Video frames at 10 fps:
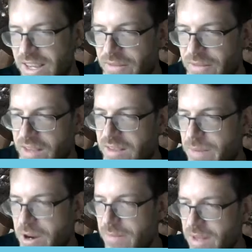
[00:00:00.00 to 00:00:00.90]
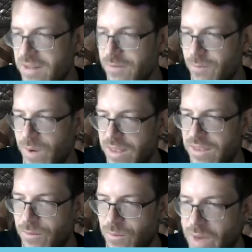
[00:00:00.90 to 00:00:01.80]
kind of experiment
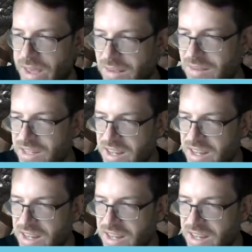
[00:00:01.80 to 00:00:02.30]
with ways